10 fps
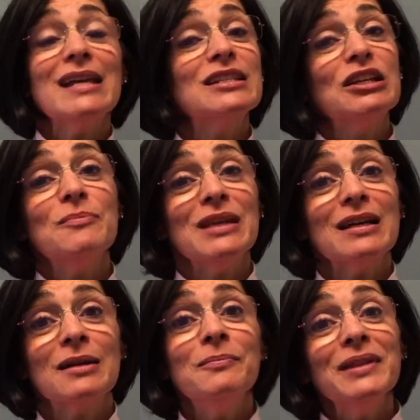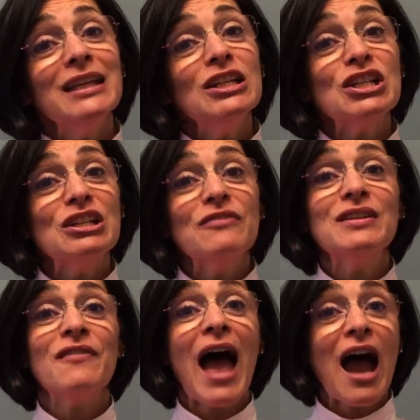It's going to be a complete shift
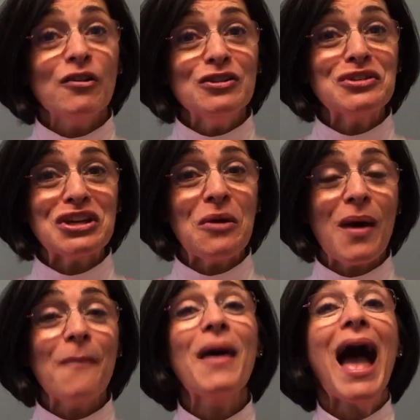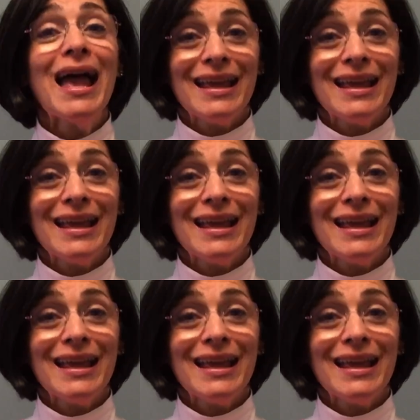of how you show up